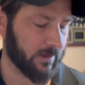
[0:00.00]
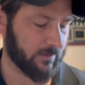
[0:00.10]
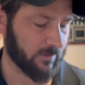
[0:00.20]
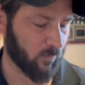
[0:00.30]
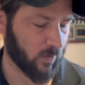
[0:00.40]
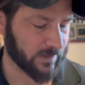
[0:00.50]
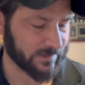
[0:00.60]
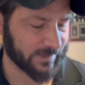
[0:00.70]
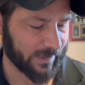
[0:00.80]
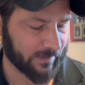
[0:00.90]
the 1
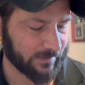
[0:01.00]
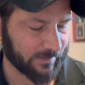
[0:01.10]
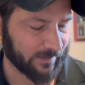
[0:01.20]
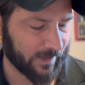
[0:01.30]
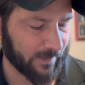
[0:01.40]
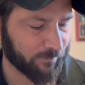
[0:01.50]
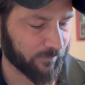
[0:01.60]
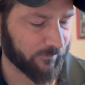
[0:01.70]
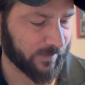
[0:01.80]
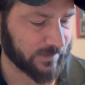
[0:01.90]
second delay
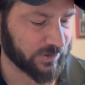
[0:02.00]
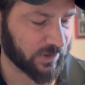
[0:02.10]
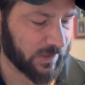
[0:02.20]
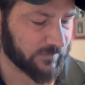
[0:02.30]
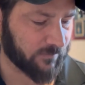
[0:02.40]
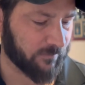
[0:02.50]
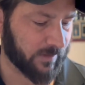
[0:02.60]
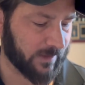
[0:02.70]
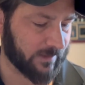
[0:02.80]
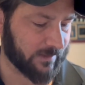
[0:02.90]
prevents shots from
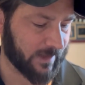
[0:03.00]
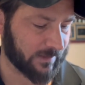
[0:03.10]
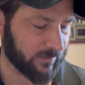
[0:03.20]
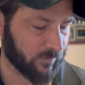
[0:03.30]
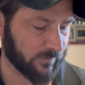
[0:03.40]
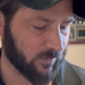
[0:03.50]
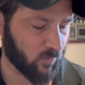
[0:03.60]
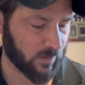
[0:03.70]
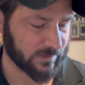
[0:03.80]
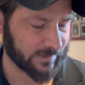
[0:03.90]
being detected within
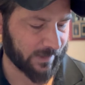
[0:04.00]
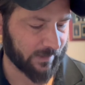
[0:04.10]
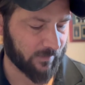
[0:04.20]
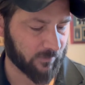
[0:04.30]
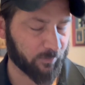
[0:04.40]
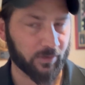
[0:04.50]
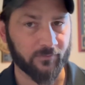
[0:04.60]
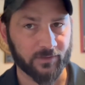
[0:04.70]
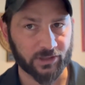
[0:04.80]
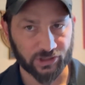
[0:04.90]
1 second of the
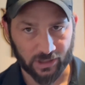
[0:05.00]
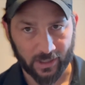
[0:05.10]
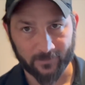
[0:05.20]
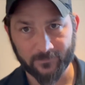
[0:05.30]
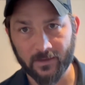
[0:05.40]
previous shot.